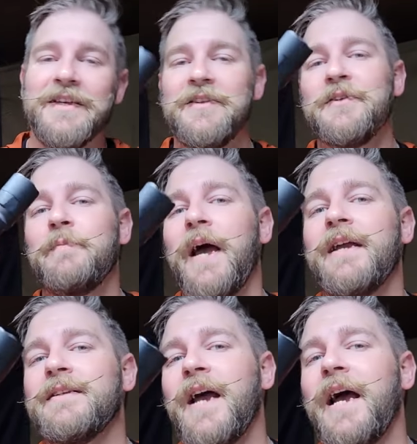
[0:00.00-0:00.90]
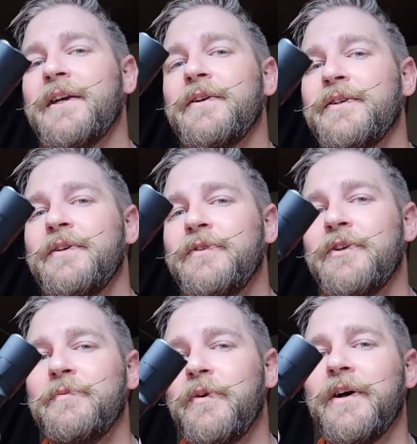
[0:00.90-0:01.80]
this is my entire
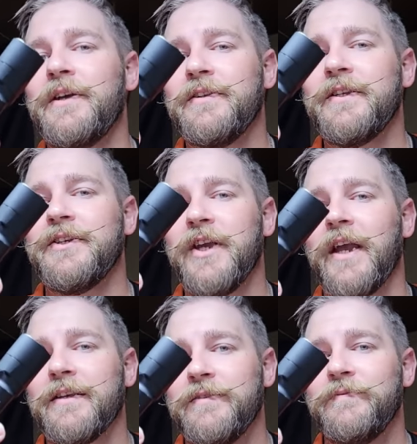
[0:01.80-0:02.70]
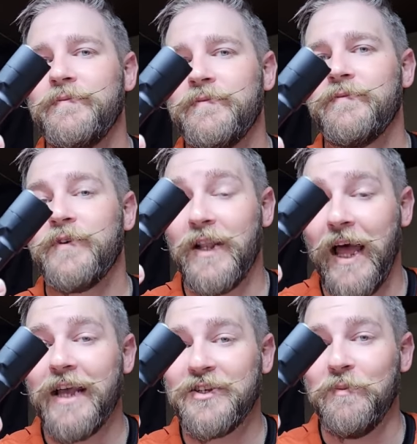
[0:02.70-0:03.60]
YouTube royalty check for last